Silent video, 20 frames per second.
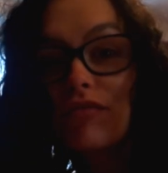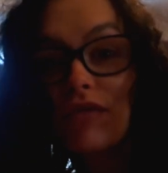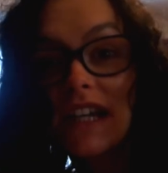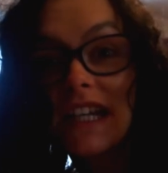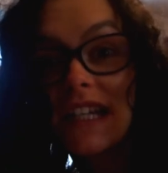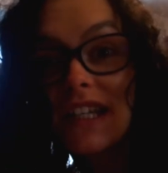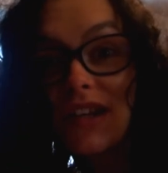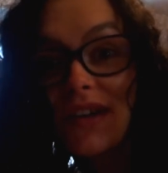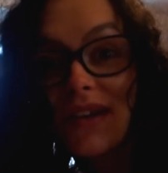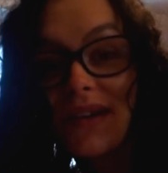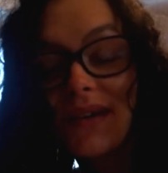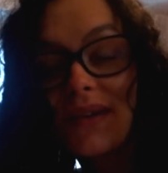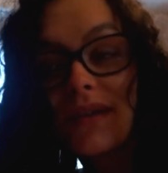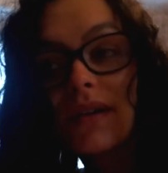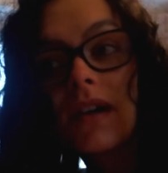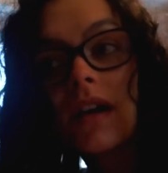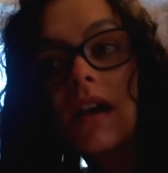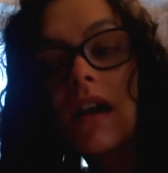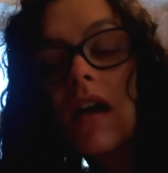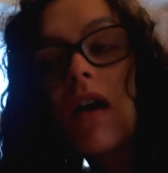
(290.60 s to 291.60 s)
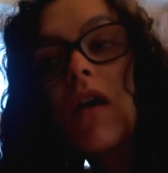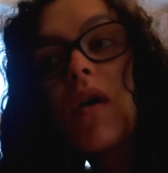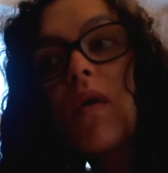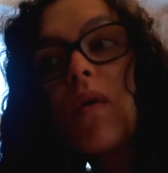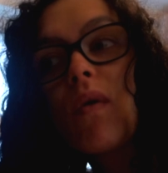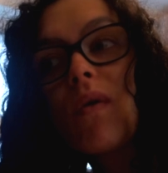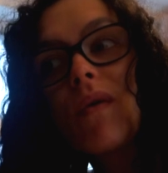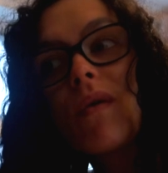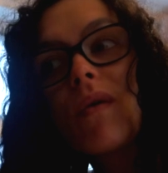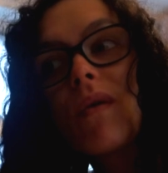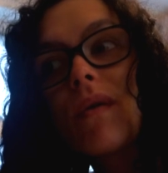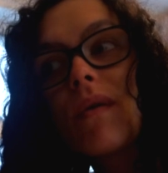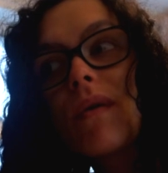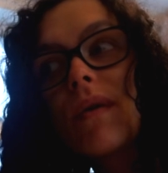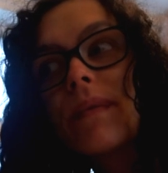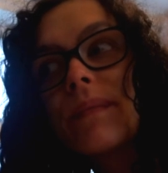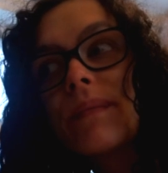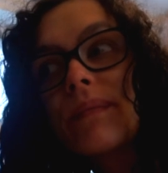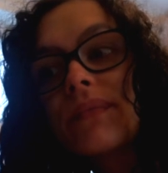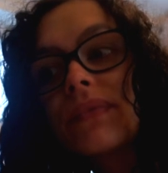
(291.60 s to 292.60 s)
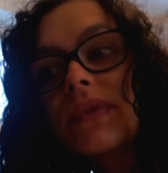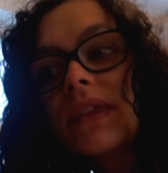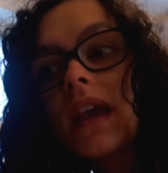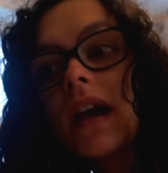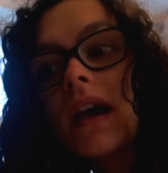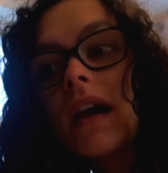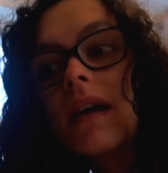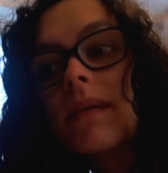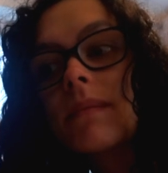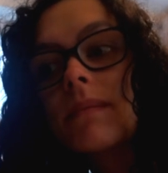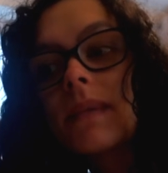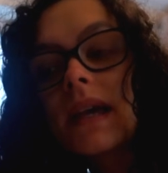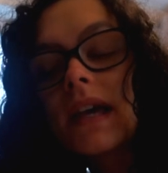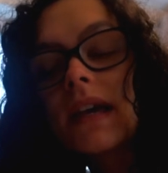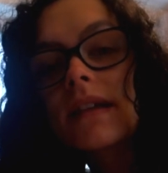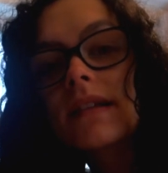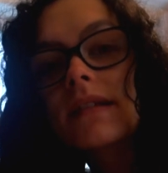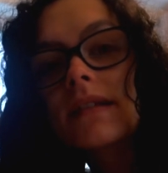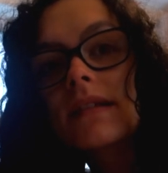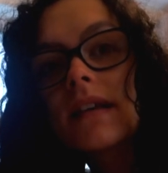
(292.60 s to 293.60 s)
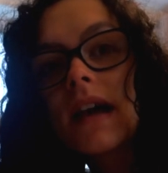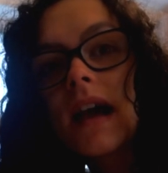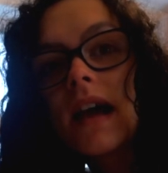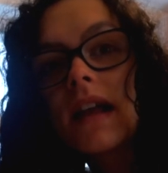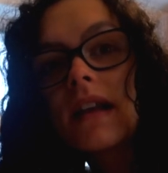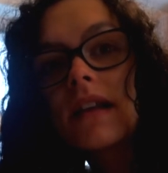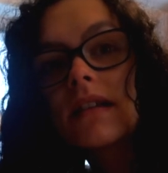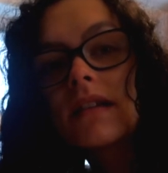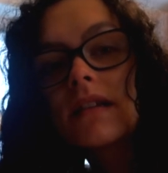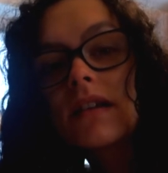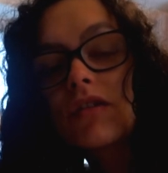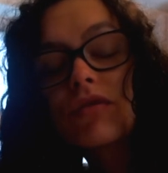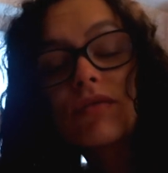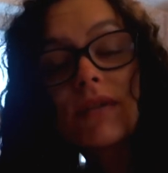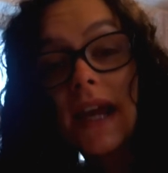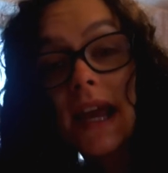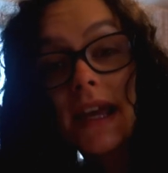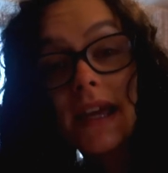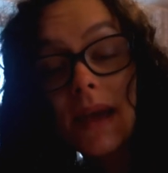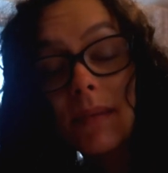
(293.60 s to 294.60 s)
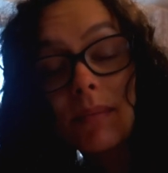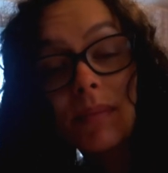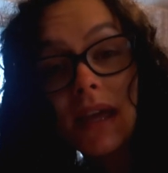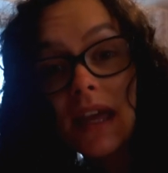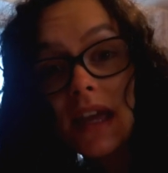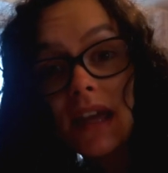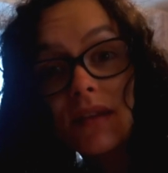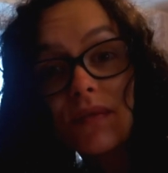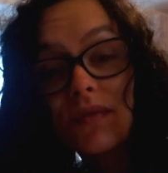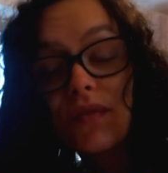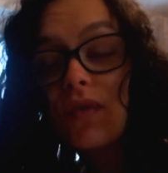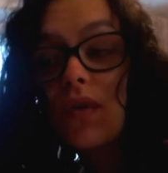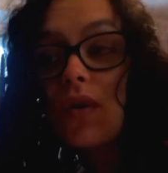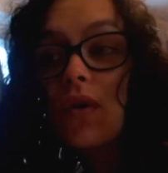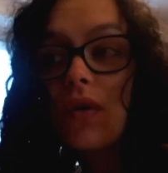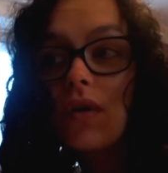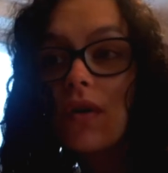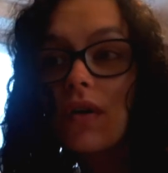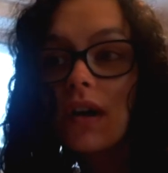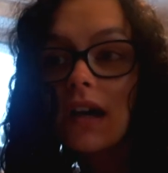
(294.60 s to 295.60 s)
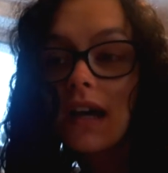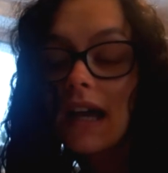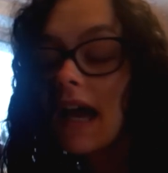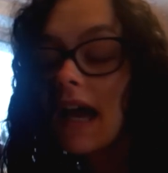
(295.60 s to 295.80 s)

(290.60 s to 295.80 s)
redo or mix and create a beat for